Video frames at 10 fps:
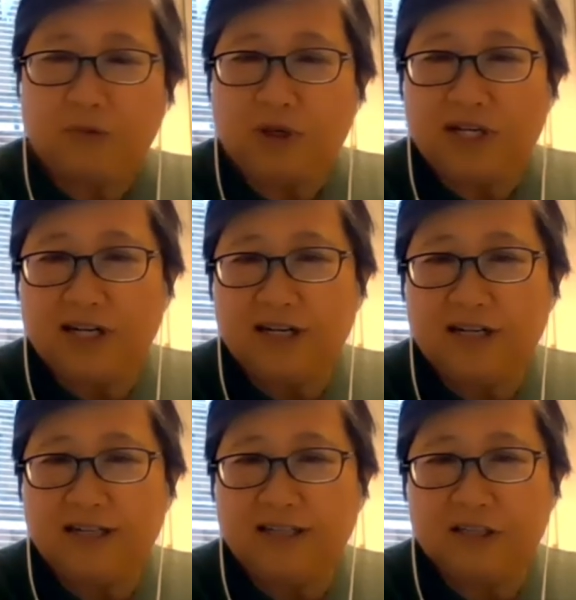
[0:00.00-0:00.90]
we
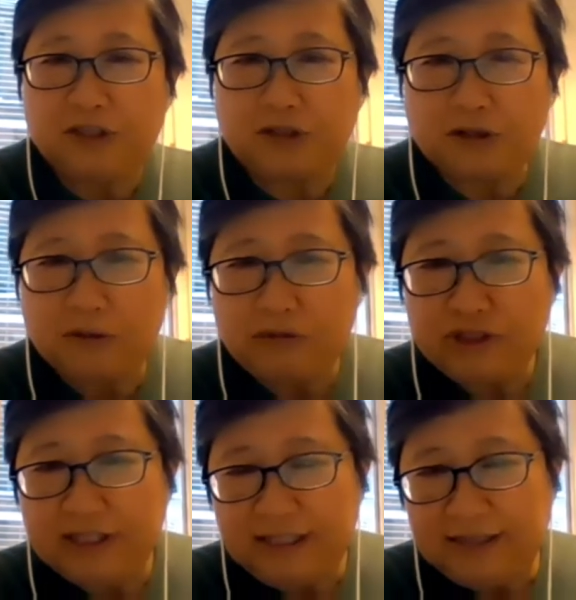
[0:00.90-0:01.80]
are the Stockholm
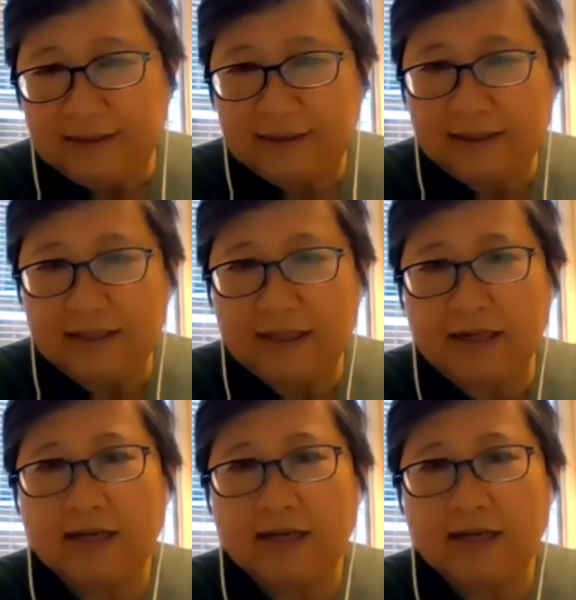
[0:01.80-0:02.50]
Resilience Center.